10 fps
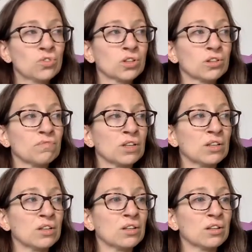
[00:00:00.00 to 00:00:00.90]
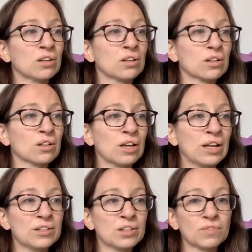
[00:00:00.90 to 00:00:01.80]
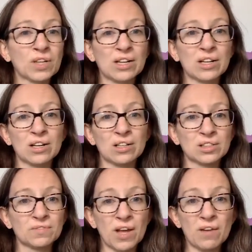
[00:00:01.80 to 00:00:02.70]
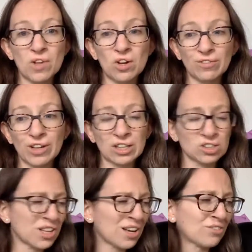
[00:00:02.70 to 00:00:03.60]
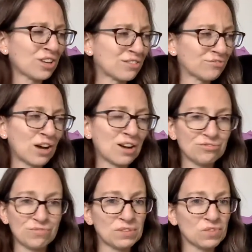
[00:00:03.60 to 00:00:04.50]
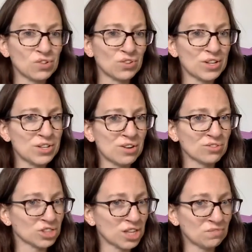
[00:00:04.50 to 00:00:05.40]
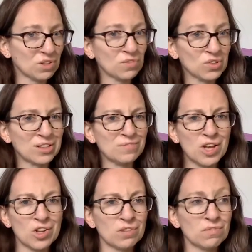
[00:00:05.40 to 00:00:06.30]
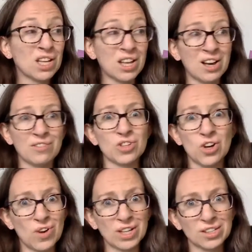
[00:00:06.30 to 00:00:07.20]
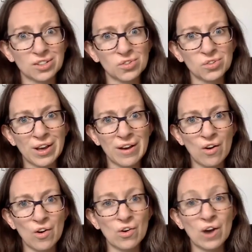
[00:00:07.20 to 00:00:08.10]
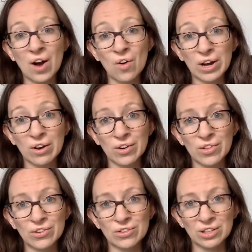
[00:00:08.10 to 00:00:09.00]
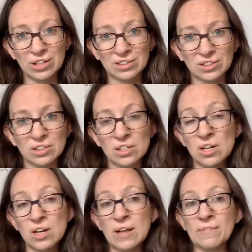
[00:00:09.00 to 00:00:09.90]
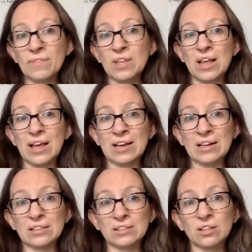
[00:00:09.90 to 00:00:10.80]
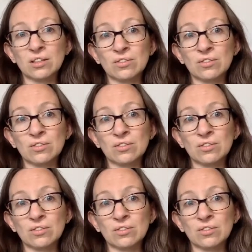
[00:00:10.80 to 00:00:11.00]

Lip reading: could end up getting a spam notification. I have like 5 people right now or 10 people emailing me, and I have no idea who they are or how I got on their list. And